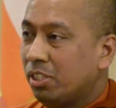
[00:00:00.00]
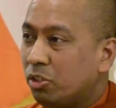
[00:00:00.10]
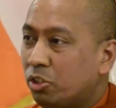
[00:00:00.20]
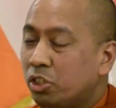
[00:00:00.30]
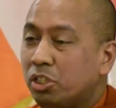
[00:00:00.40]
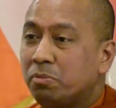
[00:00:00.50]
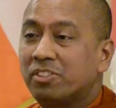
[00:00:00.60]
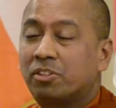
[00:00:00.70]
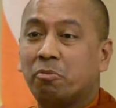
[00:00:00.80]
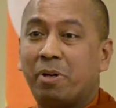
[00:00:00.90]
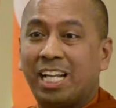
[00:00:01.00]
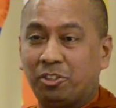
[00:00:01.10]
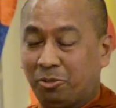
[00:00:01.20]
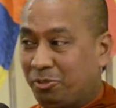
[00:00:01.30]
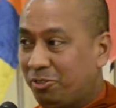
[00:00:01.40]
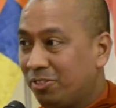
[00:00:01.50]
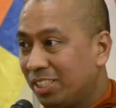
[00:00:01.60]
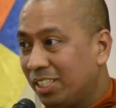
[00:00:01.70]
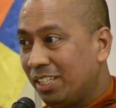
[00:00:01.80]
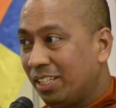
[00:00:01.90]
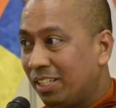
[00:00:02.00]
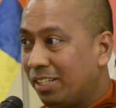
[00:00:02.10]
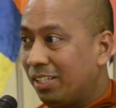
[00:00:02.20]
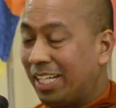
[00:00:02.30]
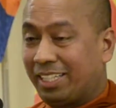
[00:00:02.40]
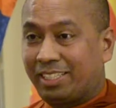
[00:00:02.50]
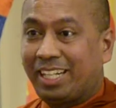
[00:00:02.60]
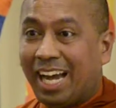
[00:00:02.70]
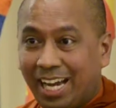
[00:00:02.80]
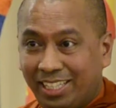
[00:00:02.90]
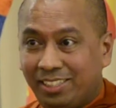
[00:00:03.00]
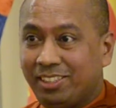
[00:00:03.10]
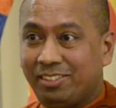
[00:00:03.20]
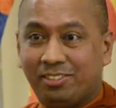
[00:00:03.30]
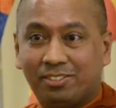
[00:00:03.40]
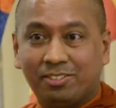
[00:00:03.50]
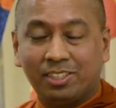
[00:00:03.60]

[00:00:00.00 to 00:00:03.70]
universal values like kindness,